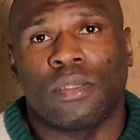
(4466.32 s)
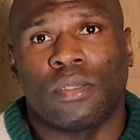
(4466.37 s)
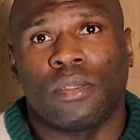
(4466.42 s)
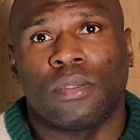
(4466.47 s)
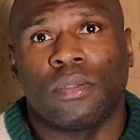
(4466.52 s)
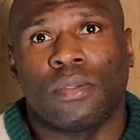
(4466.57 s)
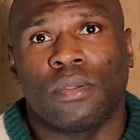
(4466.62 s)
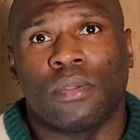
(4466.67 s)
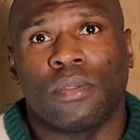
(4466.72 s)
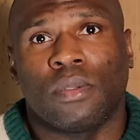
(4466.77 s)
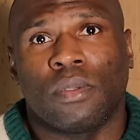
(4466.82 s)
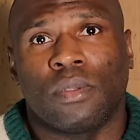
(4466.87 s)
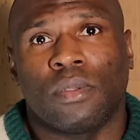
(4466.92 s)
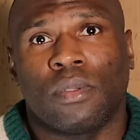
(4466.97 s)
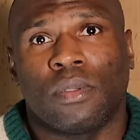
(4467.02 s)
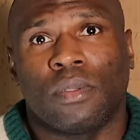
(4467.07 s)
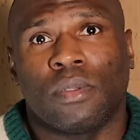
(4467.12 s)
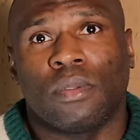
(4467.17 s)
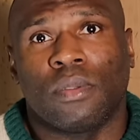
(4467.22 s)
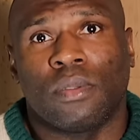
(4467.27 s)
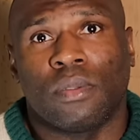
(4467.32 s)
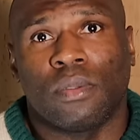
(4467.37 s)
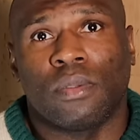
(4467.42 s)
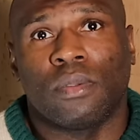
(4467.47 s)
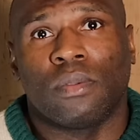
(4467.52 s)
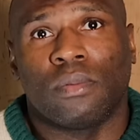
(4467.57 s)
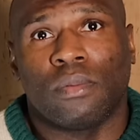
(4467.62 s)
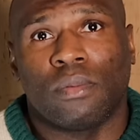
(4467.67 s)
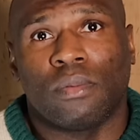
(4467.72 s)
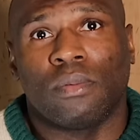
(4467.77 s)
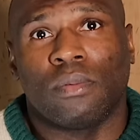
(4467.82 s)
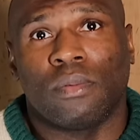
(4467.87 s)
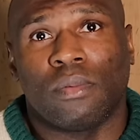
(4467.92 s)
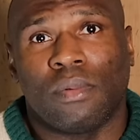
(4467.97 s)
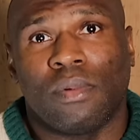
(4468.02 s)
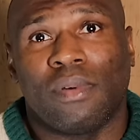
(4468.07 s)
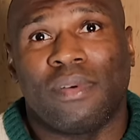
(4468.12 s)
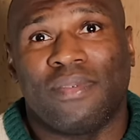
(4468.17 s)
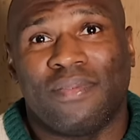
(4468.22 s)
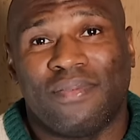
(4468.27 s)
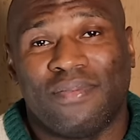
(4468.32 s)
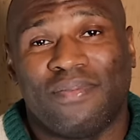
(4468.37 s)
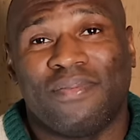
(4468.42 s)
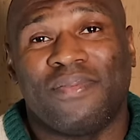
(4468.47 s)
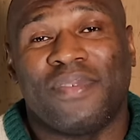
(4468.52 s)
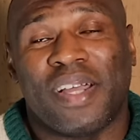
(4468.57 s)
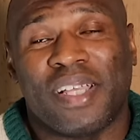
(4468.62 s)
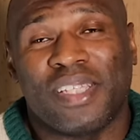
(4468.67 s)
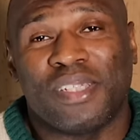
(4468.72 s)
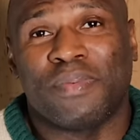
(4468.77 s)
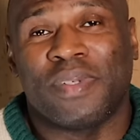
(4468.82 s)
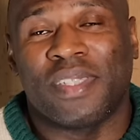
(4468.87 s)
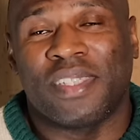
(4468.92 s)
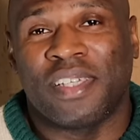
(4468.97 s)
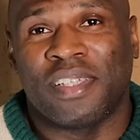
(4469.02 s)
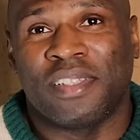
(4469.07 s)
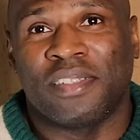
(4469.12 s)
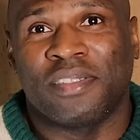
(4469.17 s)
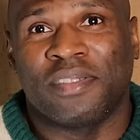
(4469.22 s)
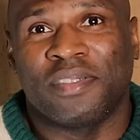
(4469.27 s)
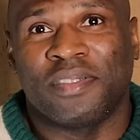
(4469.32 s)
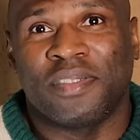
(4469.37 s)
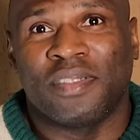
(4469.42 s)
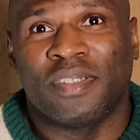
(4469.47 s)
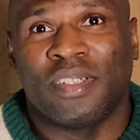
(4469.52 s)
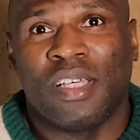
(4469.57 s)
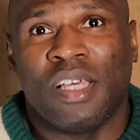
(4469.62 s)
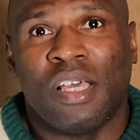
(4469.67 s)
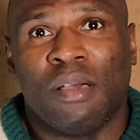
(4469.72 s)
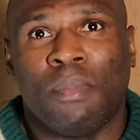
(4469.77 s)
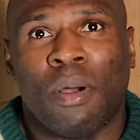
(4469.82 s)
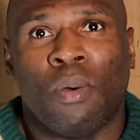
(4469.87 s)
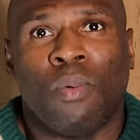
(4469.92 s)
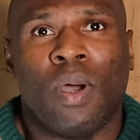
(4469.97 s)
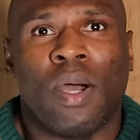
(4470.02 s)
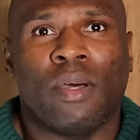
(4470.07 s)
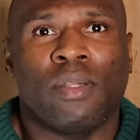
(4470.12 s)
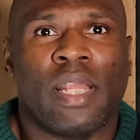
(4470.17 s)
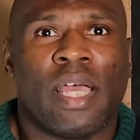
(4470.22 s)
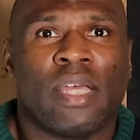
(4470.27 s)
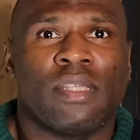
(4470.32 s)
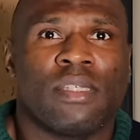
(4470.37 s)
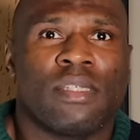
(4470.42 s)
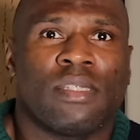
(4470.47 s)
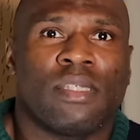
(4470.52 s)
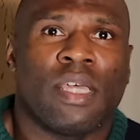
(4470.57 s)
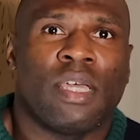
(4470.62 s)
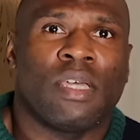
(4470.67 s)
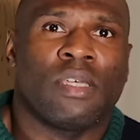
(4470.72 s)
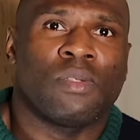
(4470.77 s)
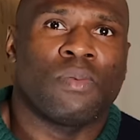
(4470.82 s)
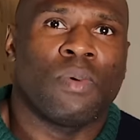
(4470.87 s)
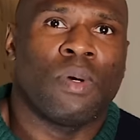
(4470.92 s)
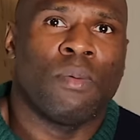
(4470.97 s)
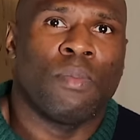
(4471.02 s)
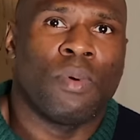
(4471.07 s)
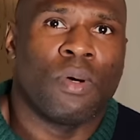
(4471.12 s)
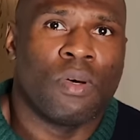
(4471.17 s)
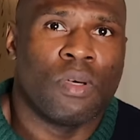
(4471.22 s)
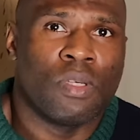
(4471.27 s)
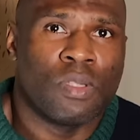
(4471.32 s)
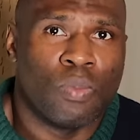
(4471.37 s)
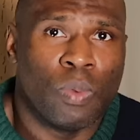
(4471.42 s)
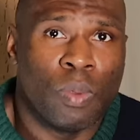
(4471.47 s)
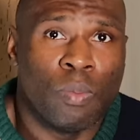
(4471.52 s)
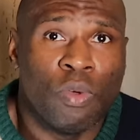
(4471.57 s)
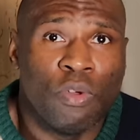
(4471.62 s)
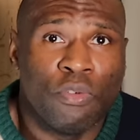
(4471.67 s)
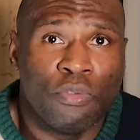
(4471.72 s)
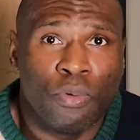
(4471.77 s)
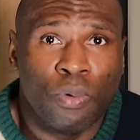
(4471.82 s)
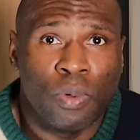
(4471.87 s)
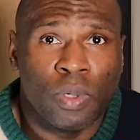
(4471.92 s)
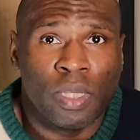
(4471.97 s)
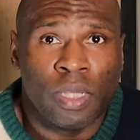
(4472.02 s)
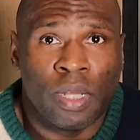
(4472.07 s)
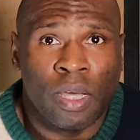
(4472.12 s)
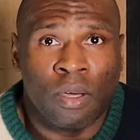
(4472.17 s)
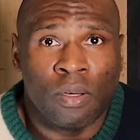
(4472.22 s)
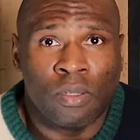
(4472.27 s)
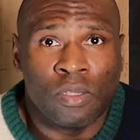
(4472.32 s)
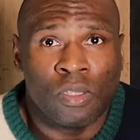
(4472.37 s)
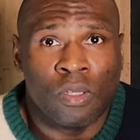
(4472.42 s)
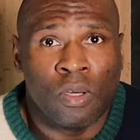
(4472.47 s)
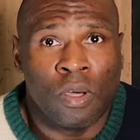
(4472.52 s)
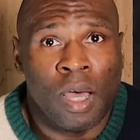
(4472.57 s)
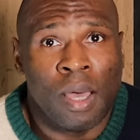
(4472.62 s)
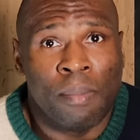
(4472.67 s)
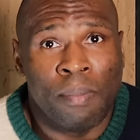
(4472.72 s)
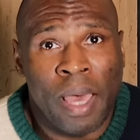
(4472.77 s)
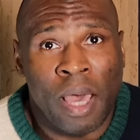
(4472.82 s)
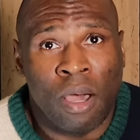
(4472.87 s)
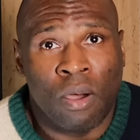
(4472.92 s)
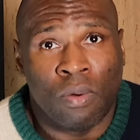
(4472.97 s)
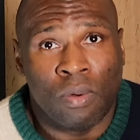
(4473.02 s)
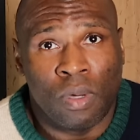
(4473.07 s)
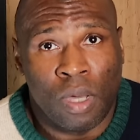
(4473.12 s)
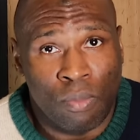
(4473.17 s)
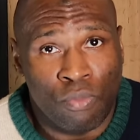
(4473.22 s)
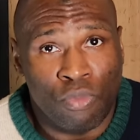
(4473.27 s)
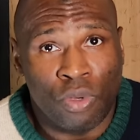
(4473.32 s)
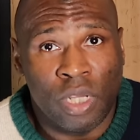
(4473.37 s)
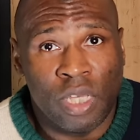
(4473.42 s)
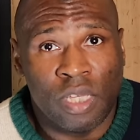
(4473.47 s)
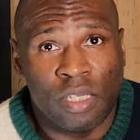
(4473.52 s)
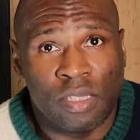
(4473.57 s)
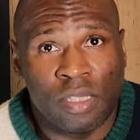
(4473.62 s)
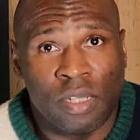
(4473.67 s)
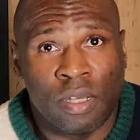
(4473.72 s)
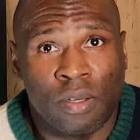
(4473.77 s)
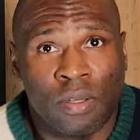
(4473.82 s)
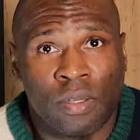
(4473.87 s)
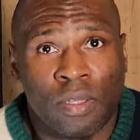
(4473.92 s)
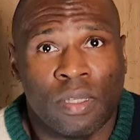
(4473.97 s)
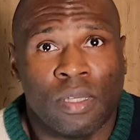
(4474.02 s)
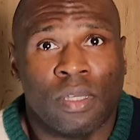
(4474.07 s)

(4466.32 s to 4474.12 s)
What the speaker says: But I suppose you've done fucking 20 and a half years 100%. Prior to that. But what I'd like to say as well, because we move forward now, so I'm out, I'm released now.